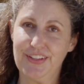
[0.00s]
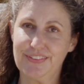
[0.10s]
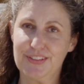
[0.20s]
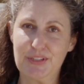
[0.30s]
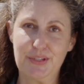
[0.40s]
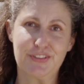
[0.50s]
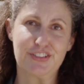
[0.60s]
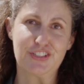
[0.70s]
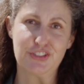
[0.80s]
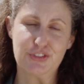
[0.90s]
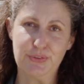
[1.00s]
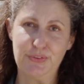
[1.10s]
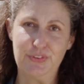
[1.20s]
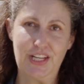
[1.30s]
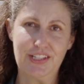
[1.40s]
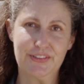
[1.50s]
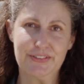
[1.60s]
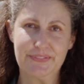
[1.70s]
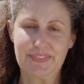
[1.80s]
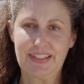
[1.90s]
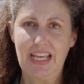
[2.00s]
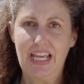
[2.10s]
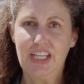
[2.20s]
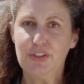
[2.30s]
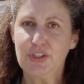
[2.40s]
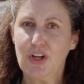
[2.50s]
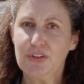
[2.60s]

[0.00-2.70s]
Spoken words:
sometimes a chartreuse yellow. You can